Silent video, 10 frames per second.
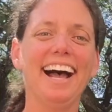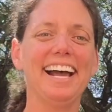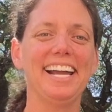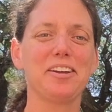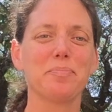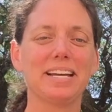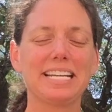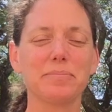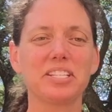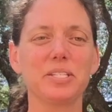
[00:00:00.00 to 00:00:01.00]
Hi, my
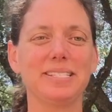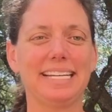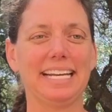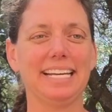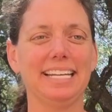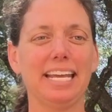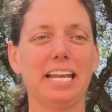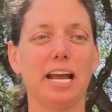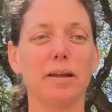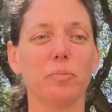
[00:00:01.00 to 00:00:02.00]
name's Suzanne,
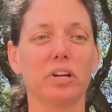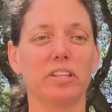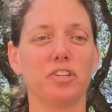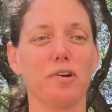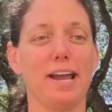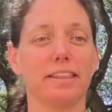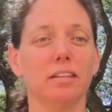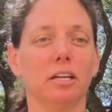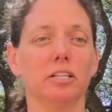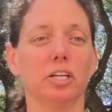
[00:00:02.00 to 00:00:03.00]
and I am one of the
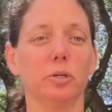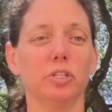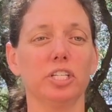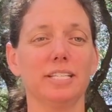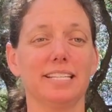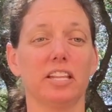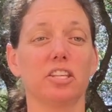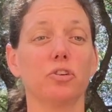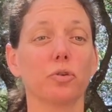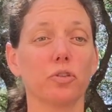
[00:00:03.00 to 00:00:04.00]
triathlon coaches at
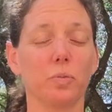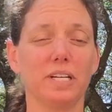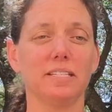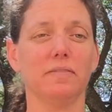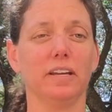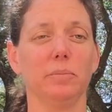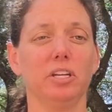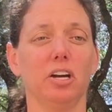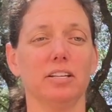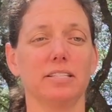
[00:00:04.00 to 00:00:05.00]
the Northwest
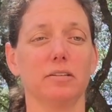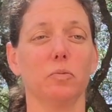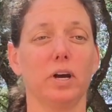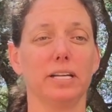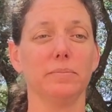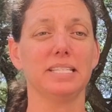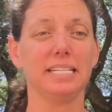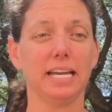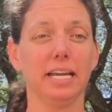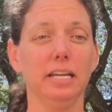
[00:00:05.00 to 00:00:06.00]
Family Austin
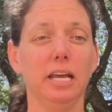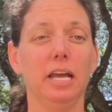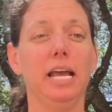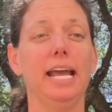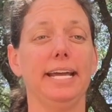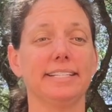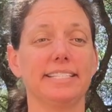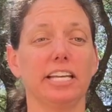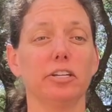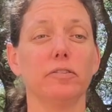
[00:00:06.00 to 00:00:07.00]
YMCA and
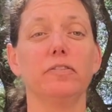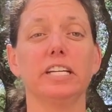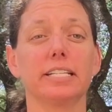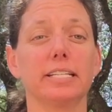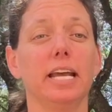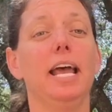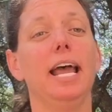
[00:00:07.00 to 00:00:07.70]
Stellar Fit.